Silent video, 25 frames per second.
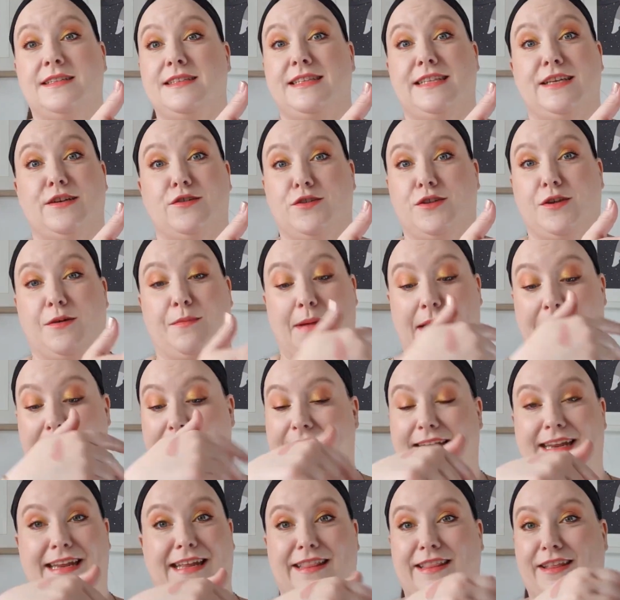the other
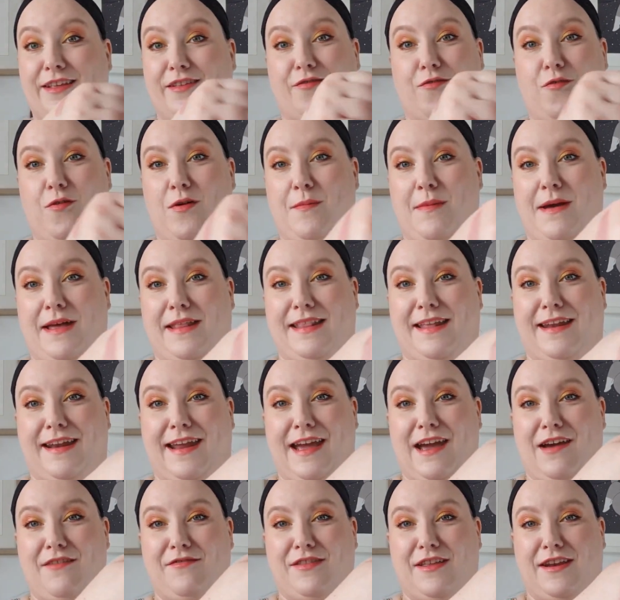palette in this format that I
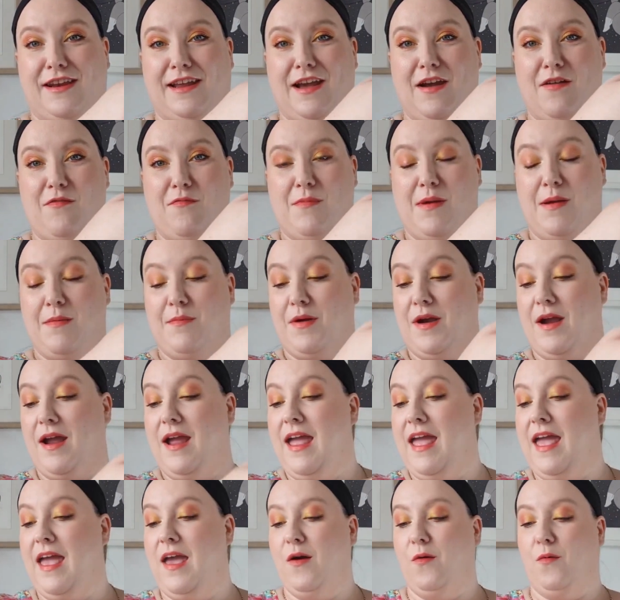have that I can't remember
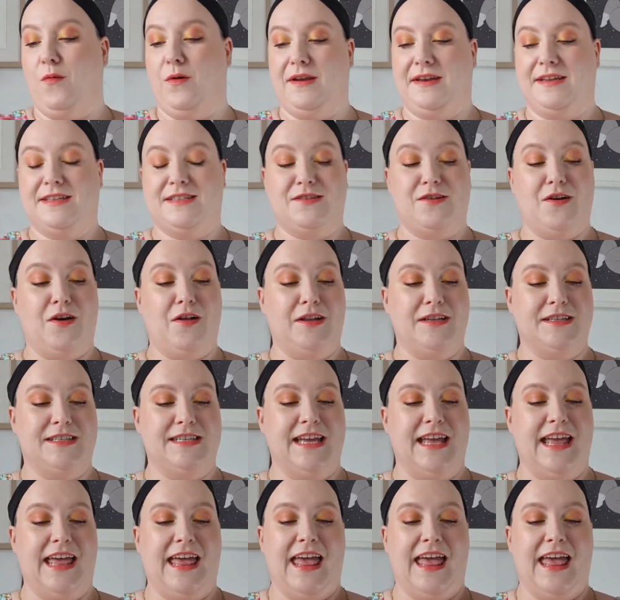what it's called.